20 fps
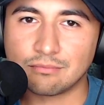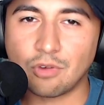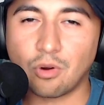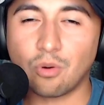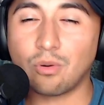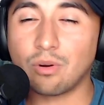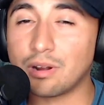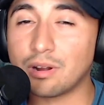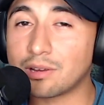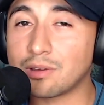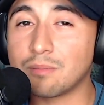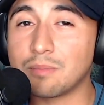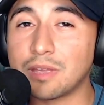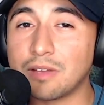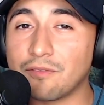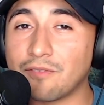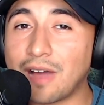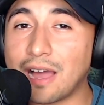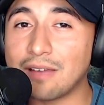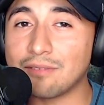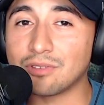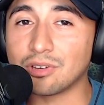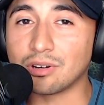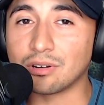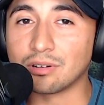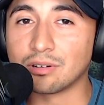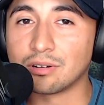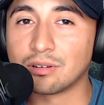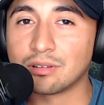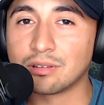Or it could be a 5-year.
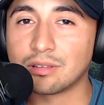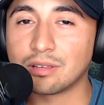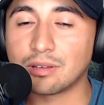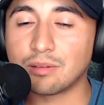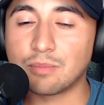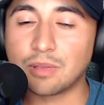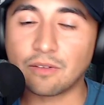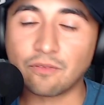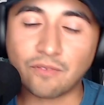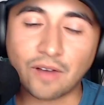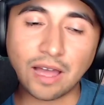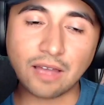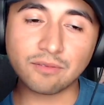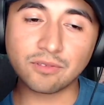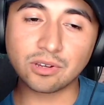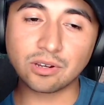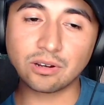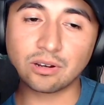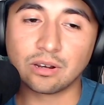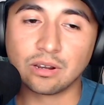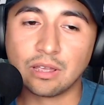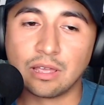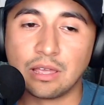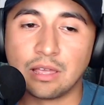It could be a 5-year,